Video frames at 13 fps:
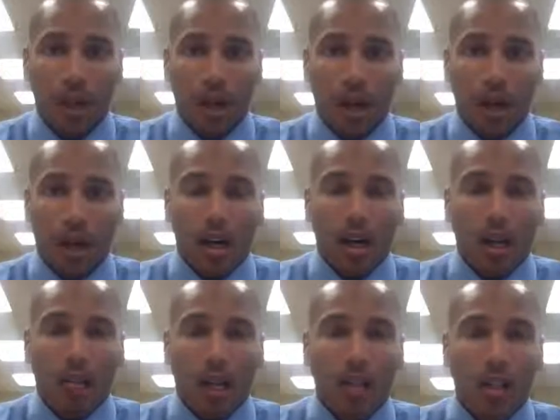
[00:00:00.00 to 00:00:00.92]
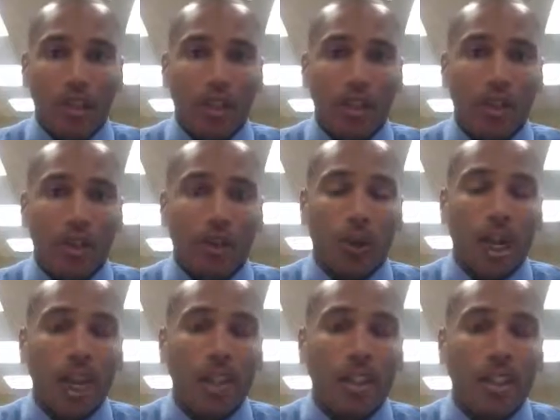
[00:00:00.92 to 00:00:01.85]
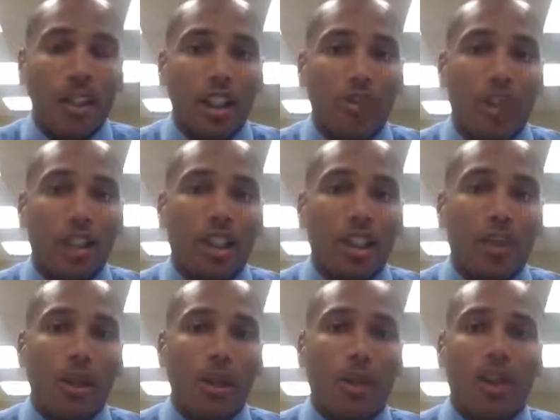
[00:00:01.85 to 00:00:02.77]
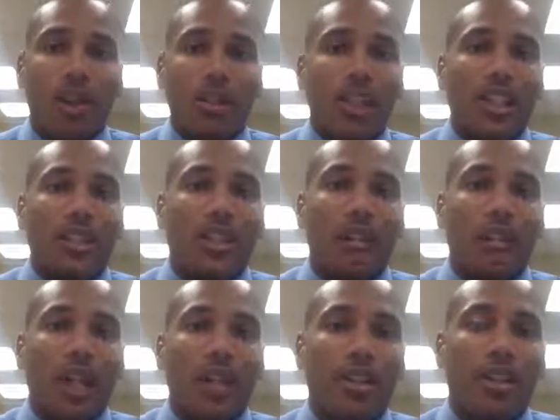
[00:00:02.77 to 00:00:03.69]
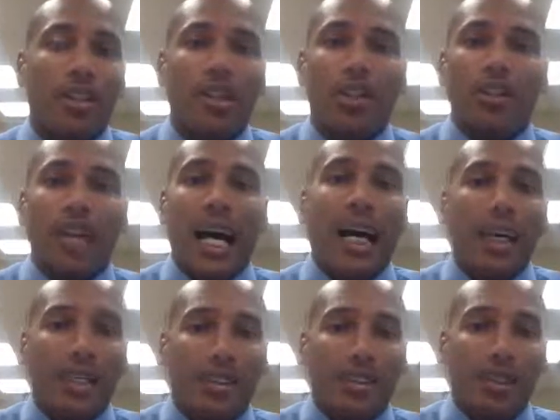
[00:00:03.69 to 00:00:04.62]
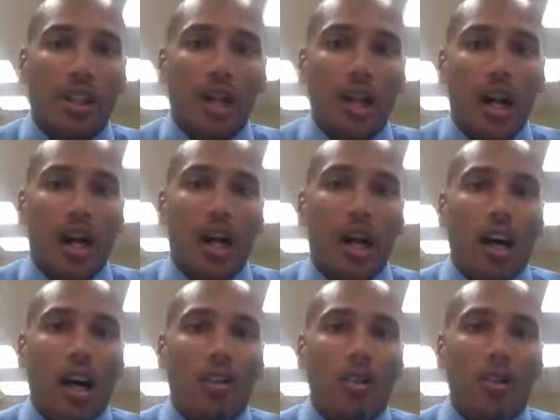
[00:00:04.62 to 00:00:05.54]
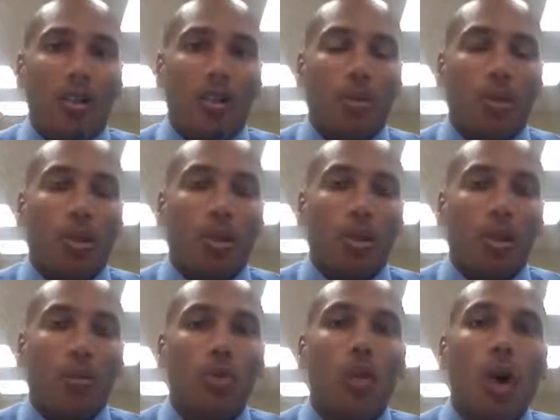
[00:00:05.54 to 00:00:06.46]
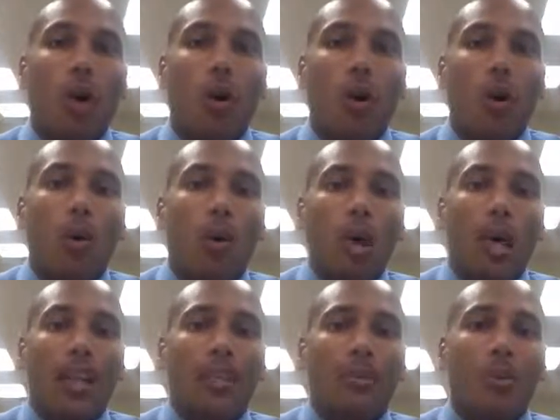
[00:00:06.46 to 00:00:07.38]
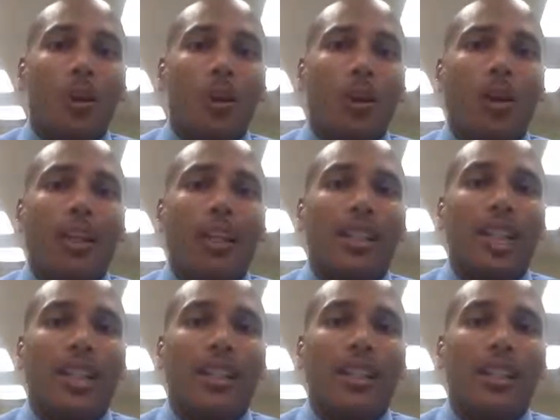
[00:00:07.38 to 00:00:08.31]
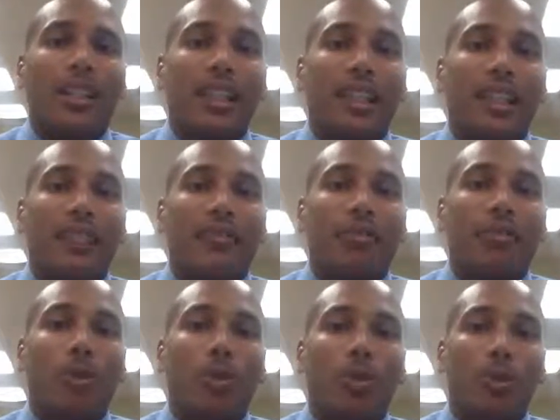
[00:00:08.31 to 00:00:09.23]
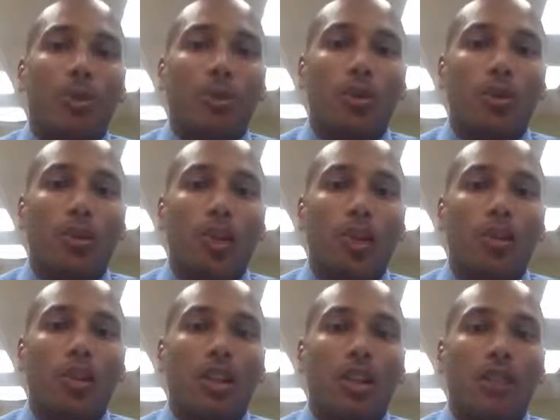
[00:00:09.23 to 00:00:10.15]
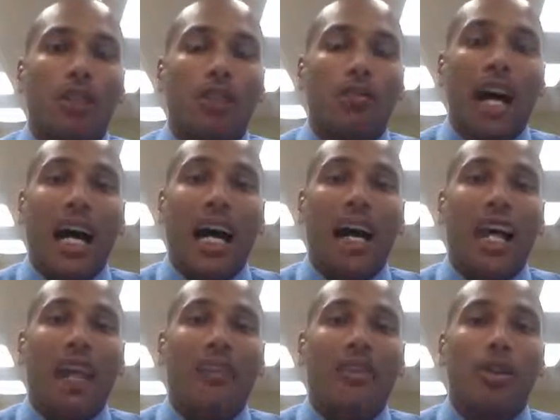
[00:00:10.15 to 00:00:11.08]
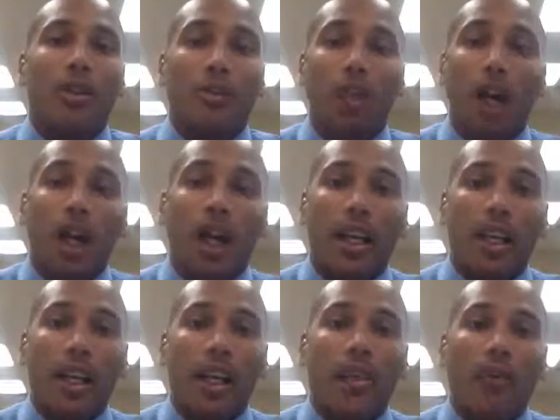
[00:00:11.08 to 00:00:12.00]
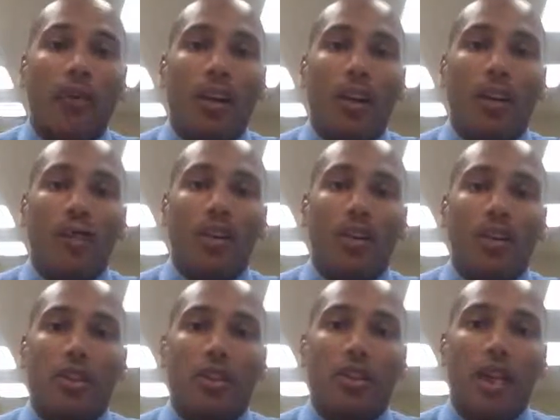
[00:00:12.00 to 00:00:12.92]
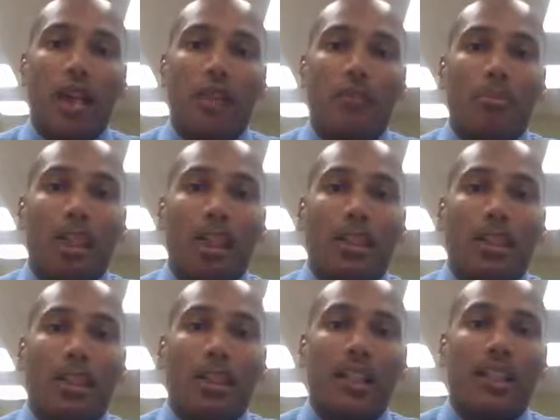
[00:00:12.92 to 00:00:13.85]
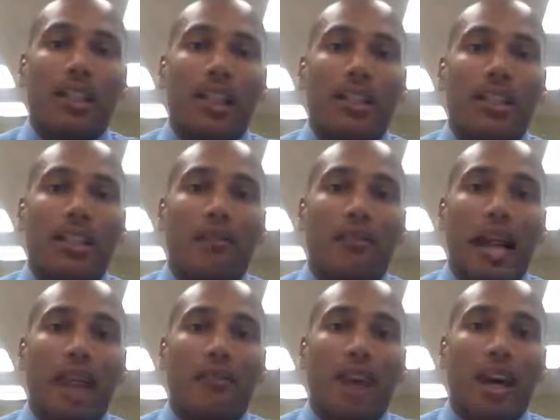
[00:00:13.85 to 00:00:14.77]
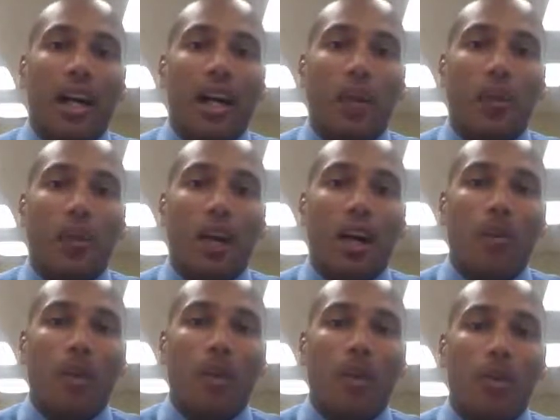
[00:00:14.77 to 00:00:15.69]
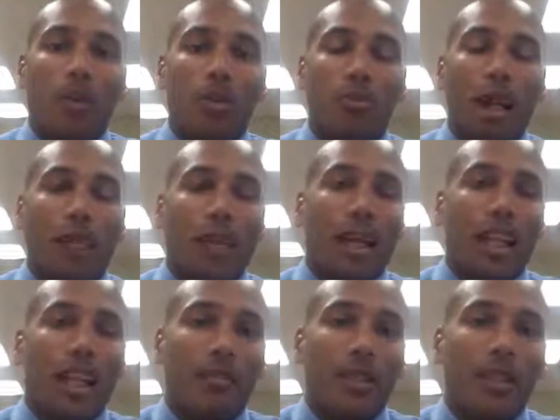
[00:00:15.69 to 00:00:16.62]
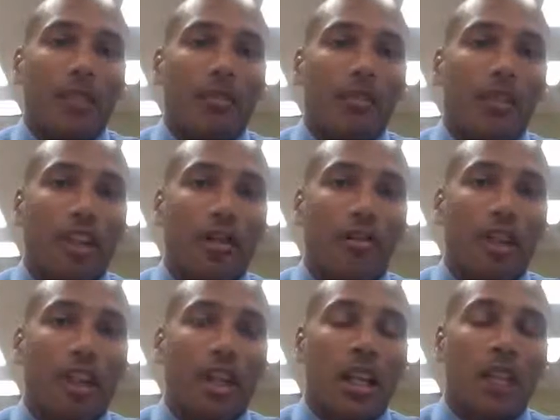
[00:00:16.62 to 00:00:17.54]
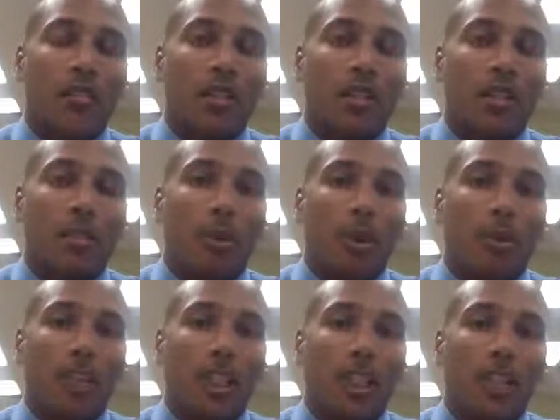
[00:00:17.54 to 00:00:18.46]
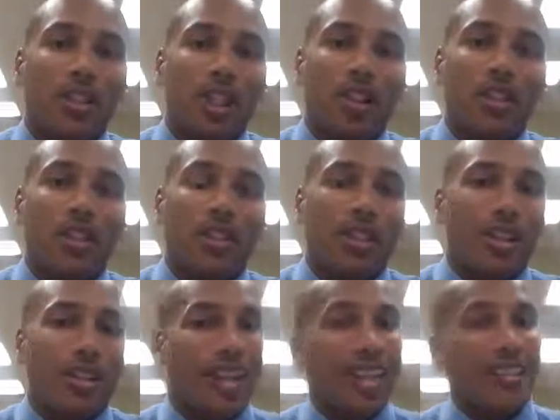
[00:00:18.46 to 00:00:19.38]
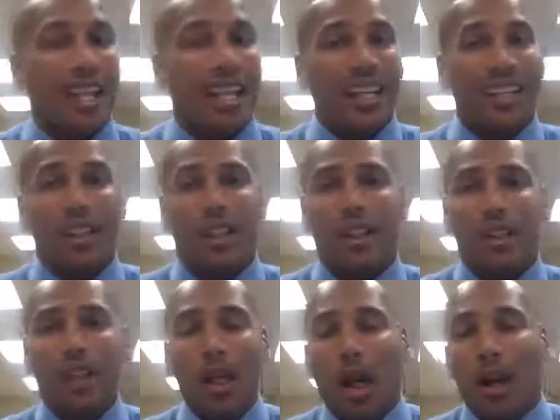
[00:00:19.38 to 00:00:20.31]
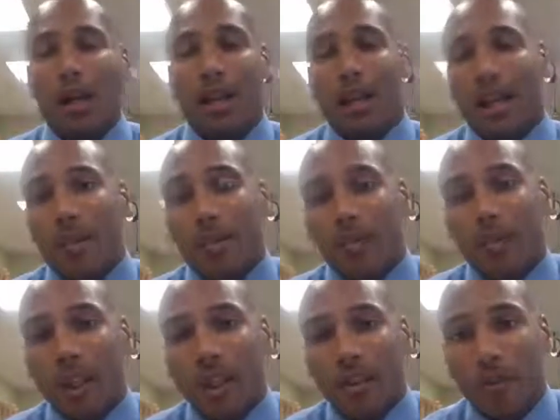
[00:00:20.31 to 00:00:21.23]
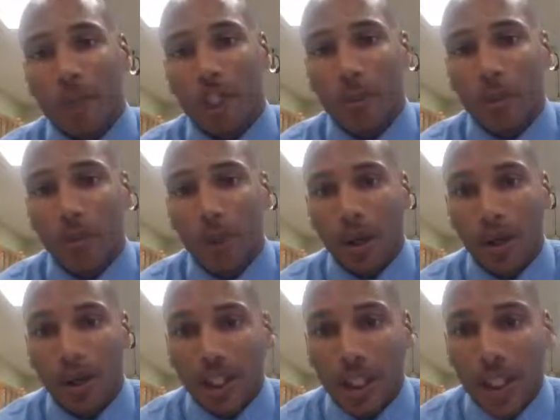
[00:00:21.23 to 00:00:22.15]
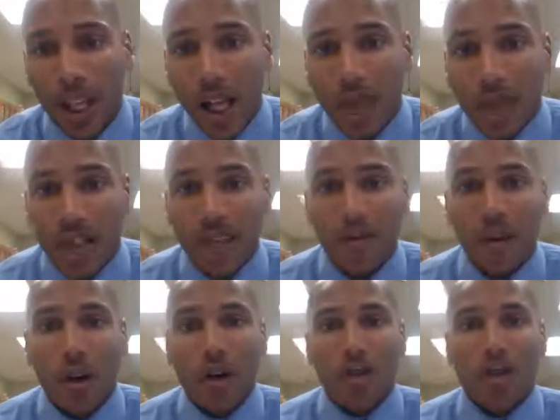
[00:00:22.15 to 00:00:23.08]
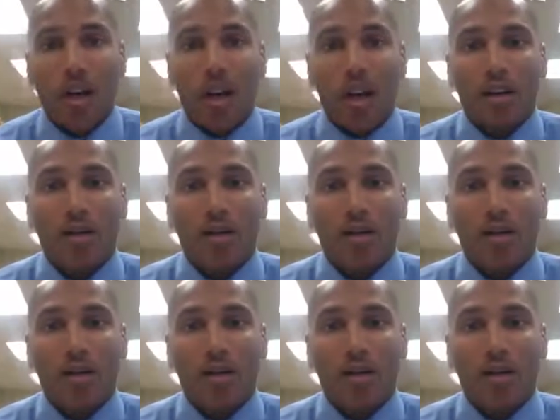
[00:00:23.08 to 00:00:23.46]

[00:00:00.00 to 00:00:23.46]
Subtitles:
Now, this is great, especially when the organization depends on your knowledge. So the more you know and the more the organization needs from you to survive, to run, then this is great. But at the end of the day, this could backfire as well, because you might be an expert in the field, but then if you're supposed to teach others and you're not that good or not that good of a people person, then it falls off.